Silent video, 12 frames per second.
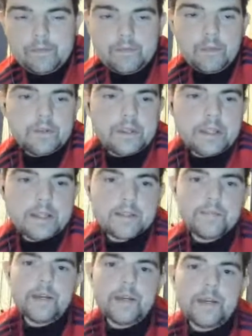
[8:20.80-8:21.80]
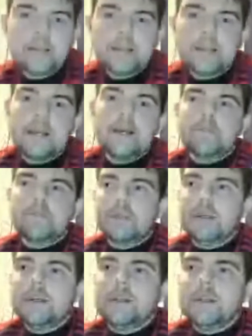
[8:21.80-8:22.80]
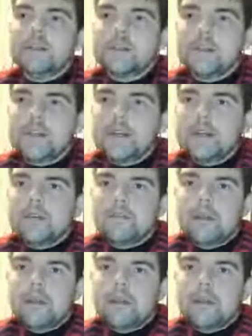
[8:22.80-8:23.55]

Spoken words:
Well, that's the thing, yeah. Like that's the thing.